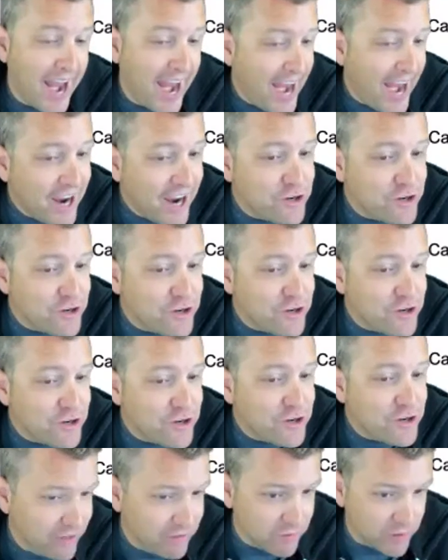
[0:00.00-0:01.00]
and your
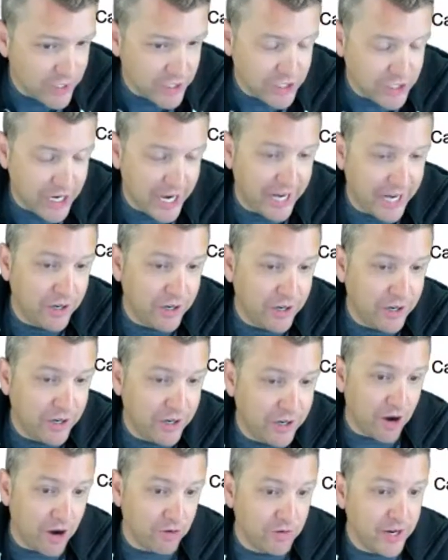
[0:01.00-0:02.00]
delivery chain
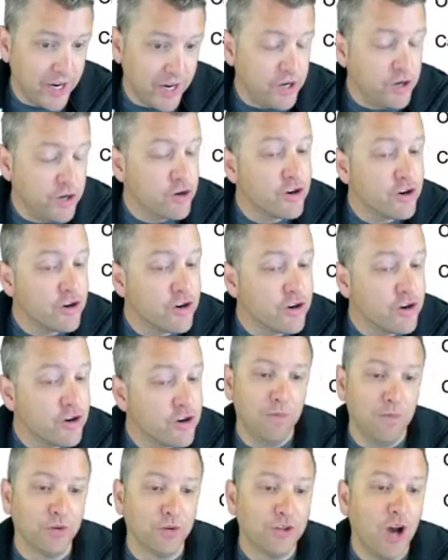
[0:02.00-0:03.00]
goes down and you're
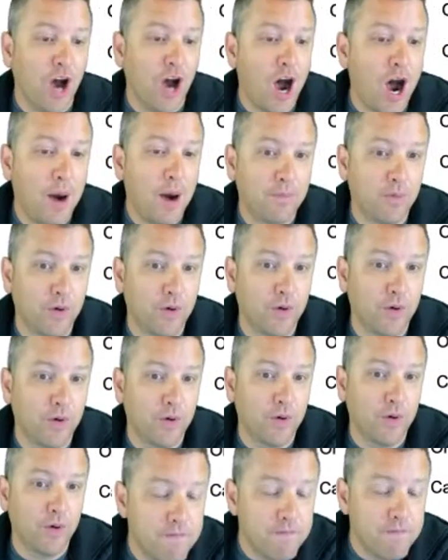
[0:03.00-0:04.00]
not able to
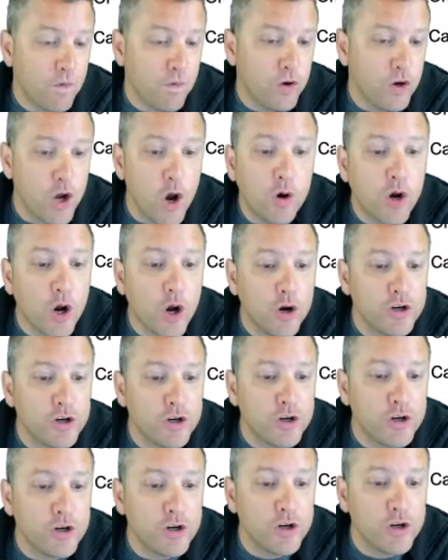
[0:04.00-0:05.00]
operate it, no code
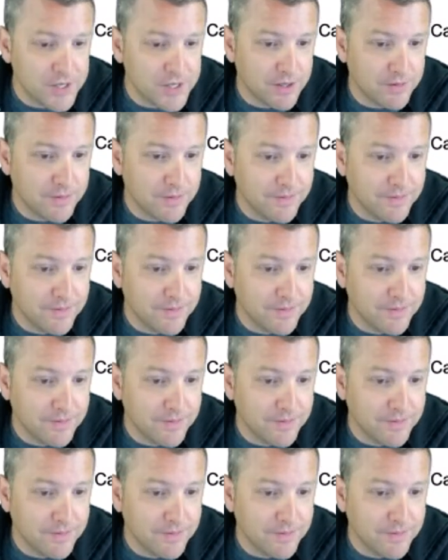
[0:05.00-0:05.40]
ships.